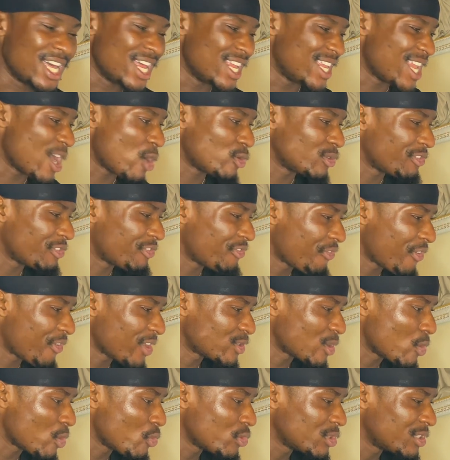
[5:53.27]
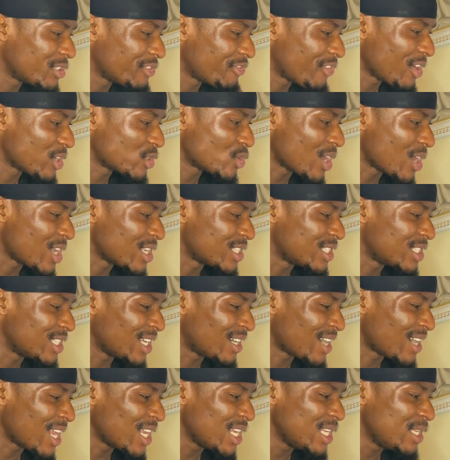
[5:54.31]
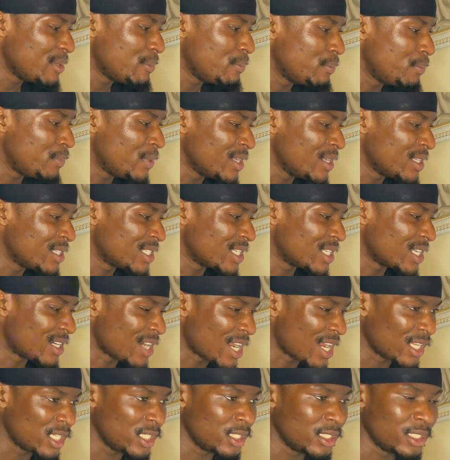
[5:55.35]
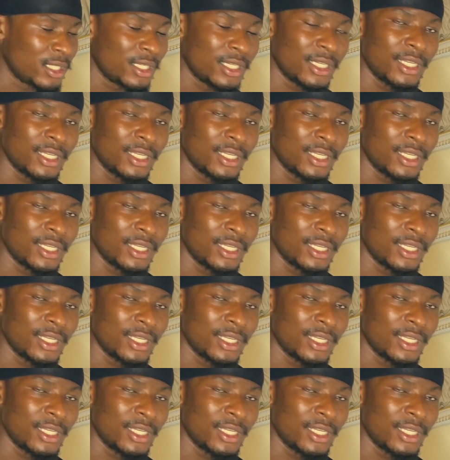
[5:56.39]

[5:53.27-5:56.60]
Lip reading: Now, the first one, which refers to as rally based rally.